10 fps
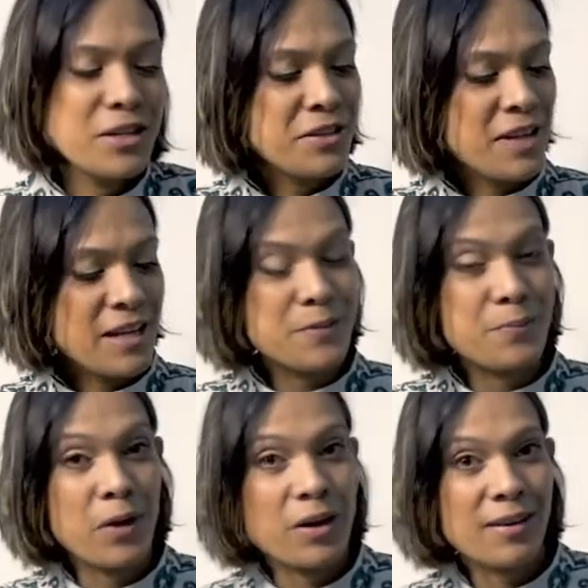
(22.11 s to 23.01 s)
Today's
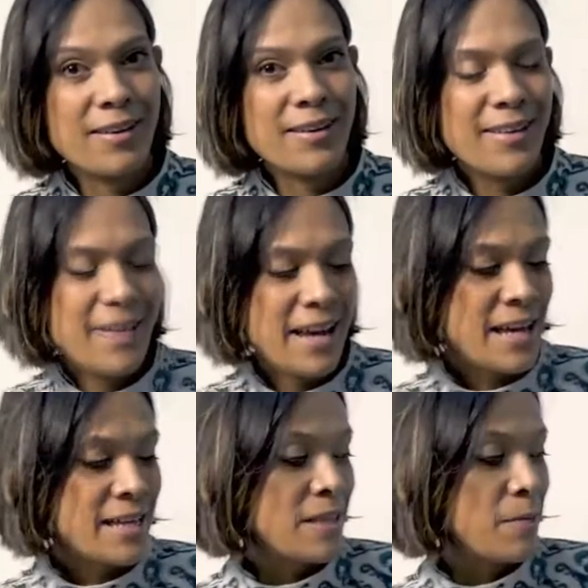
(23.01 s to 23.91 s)
book
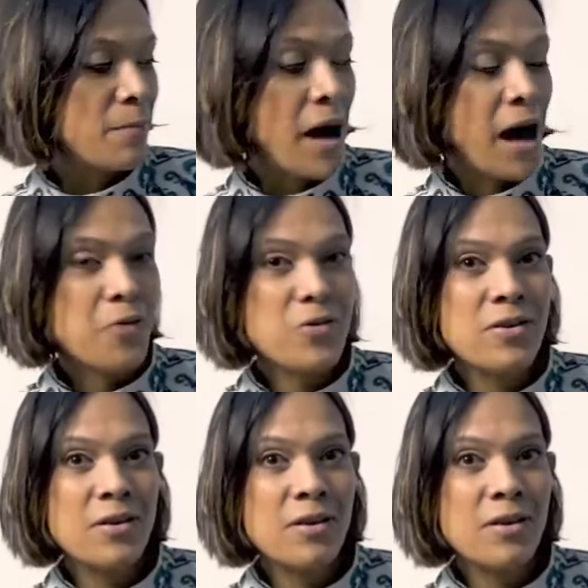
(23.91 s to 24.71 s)
is about